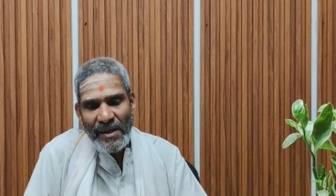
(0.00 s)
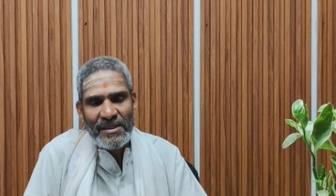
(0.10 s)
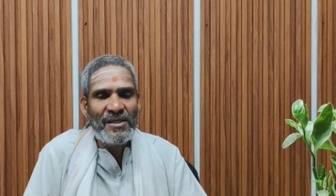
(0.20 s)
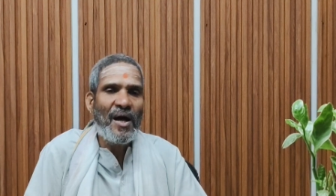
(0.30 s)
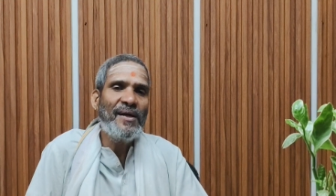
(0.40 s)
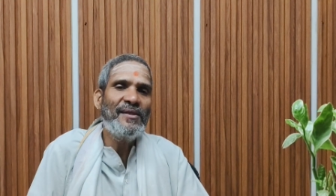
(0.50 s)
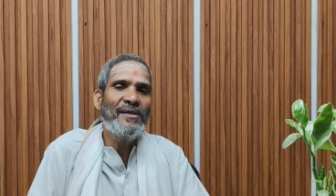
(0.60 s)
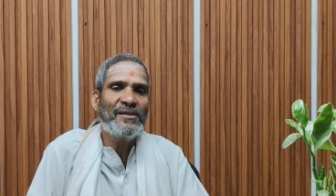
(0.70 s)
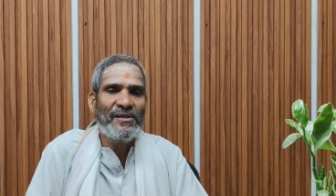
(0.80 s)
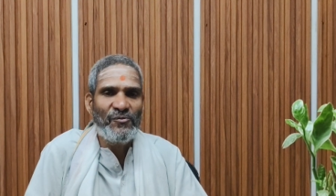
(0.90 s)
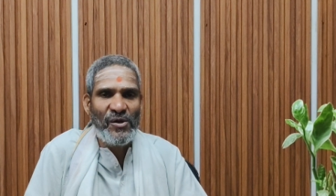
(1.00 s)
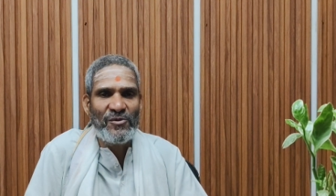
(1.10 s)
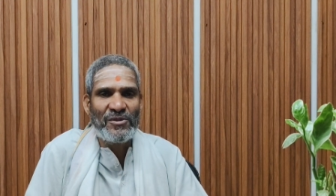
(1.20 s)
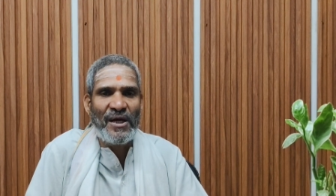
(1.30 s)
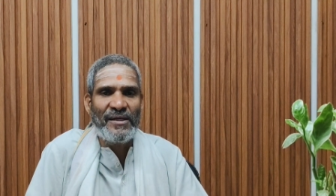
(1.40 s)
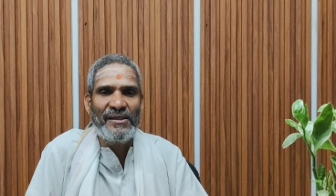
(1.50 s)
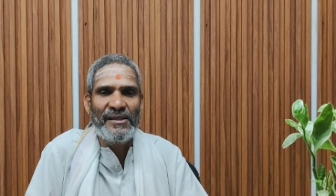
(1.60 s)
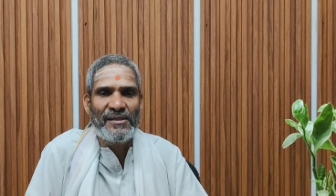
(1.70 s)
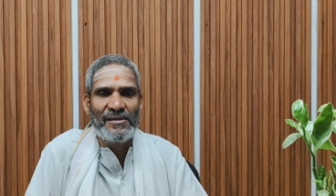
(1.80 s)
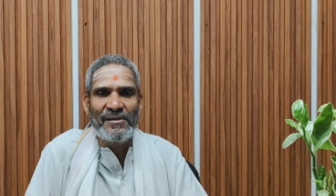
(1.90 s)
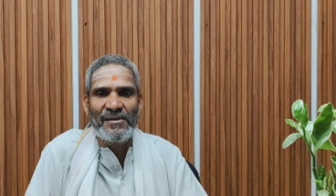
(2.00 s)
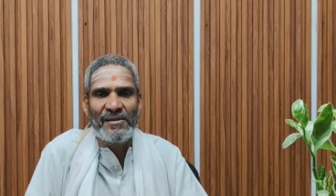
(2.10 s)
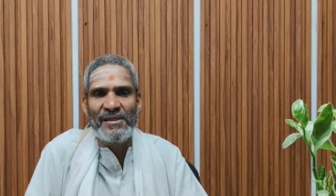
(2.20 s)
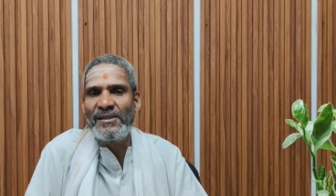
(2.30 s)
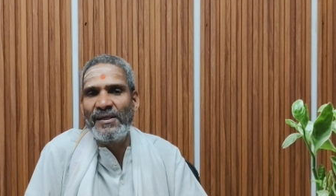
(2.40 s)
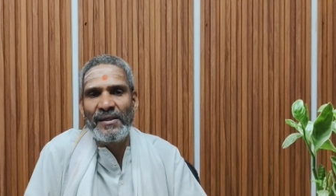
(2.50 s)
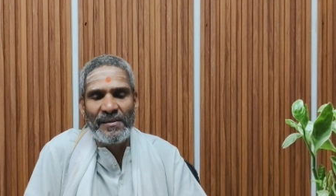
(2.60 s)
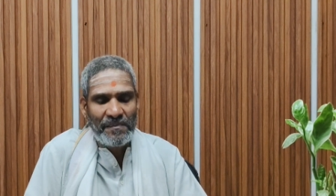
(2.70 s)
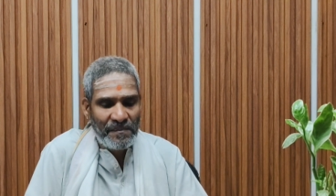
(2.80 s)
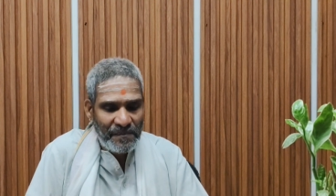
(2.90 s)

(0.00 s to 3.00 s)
It's not that we have started it recently.